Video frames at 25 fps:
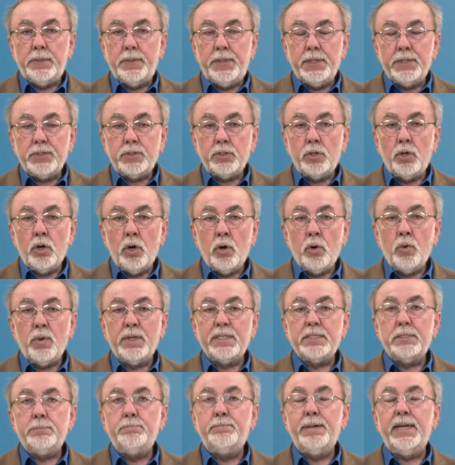This goal
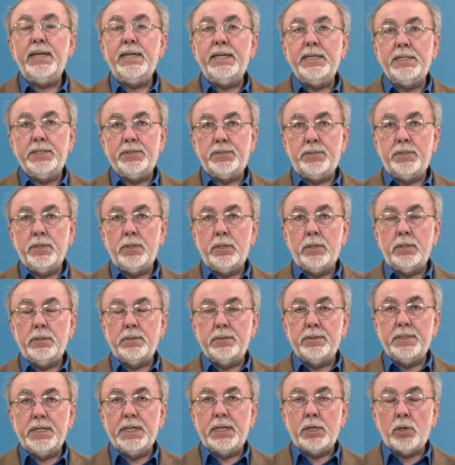was based
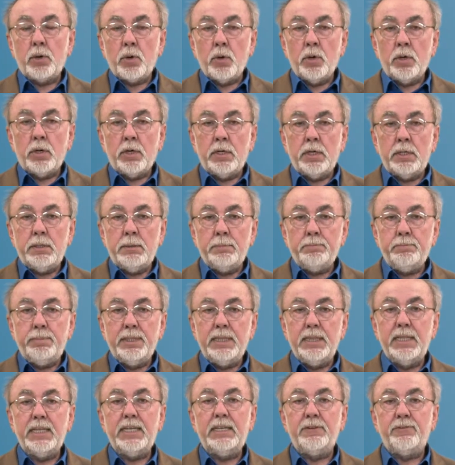on a core
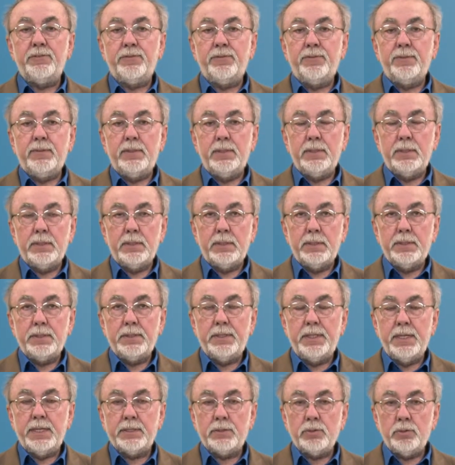belief
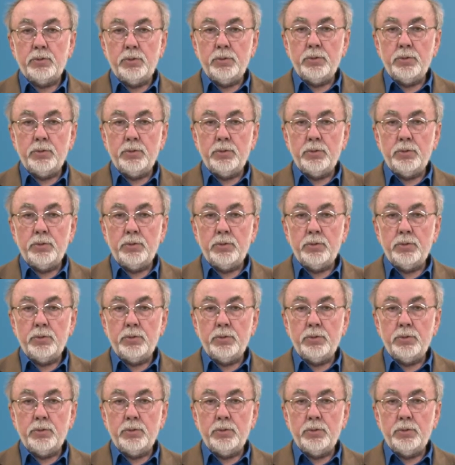that